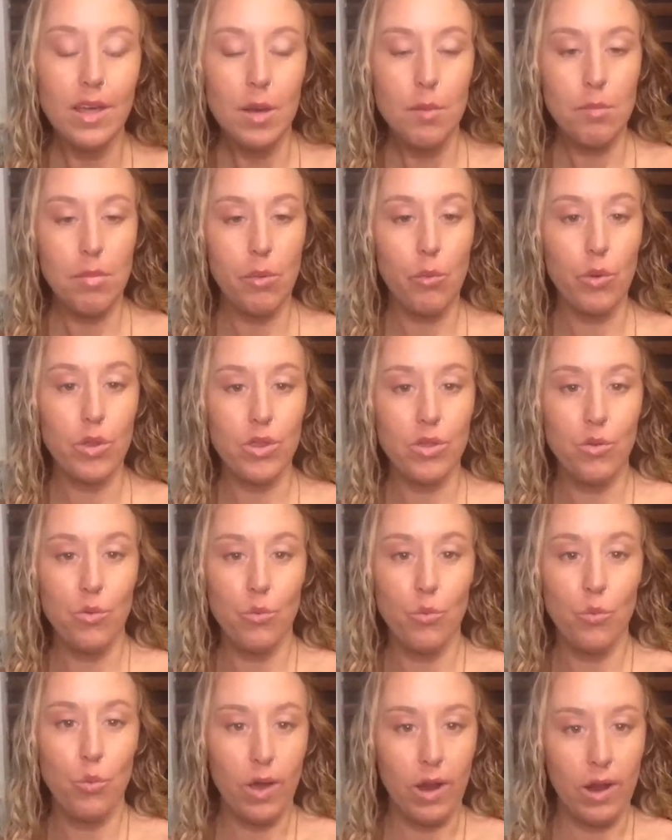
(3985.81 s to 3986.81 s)
but when you
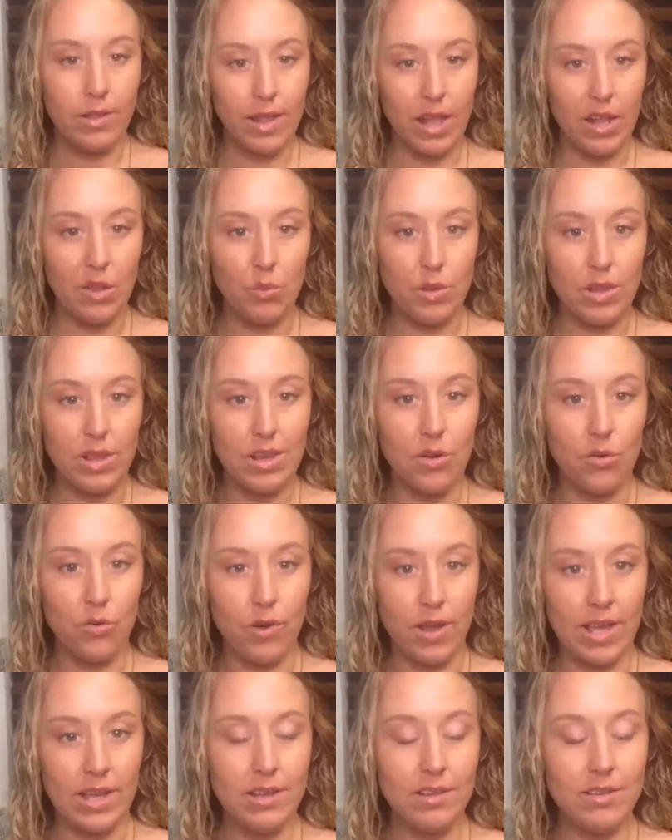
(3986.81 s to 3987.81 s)
wear that with
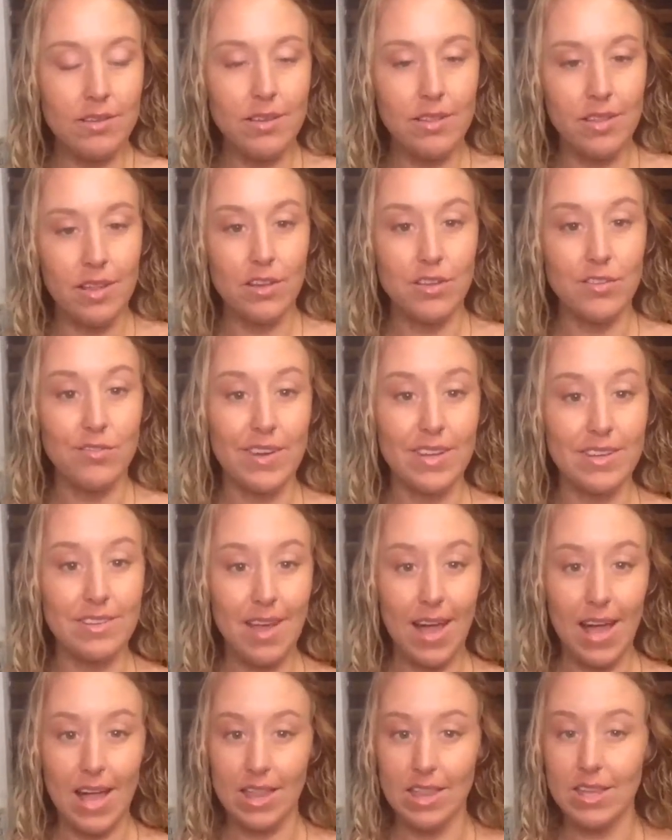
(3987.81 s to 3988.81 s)
grace and there's
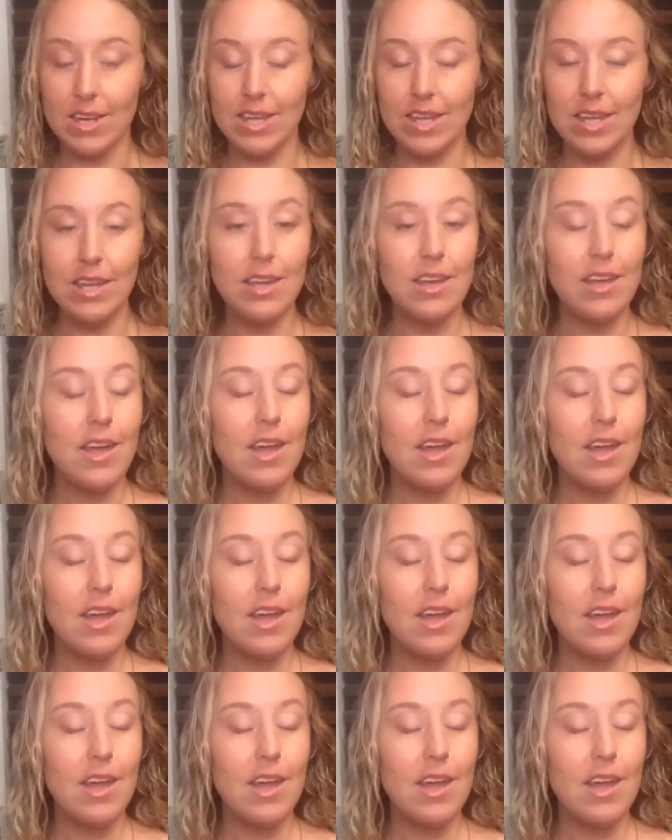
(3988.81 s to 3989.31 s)
vitality,